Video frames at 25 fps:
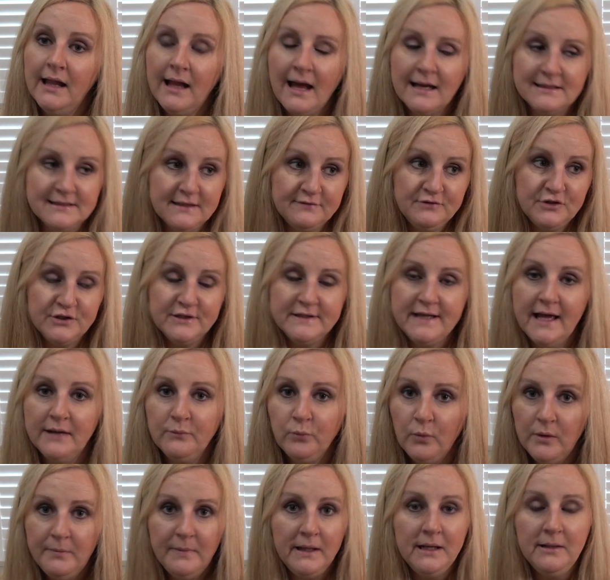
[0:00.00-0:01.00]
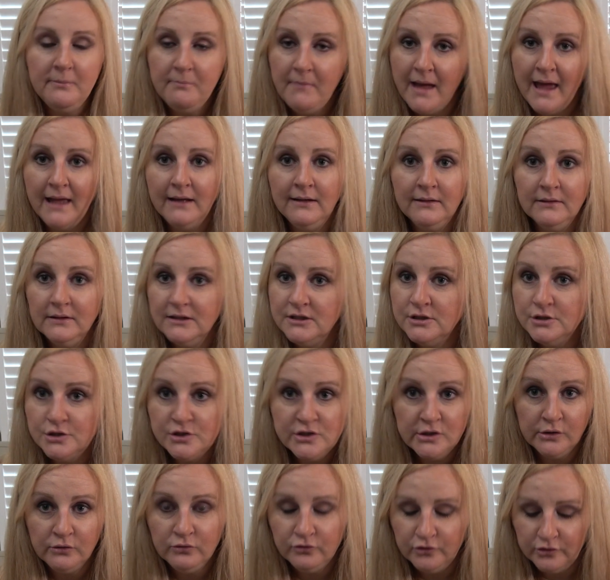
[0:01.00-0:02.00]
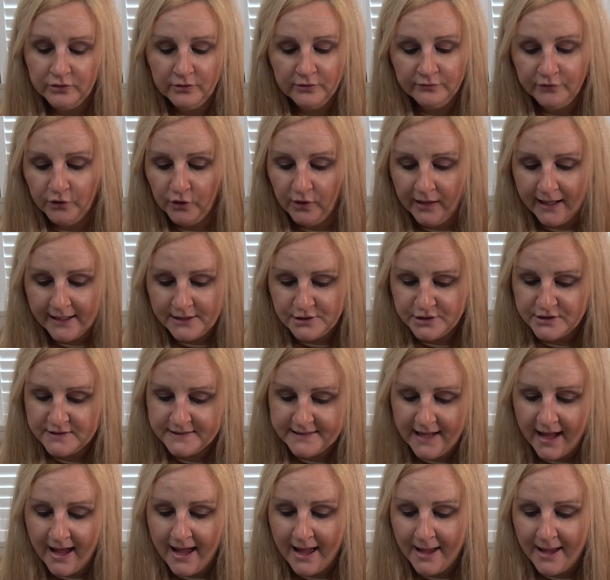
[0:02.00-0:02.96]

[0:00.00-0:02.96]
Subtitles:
as I've just said, women, men, and children of all ages.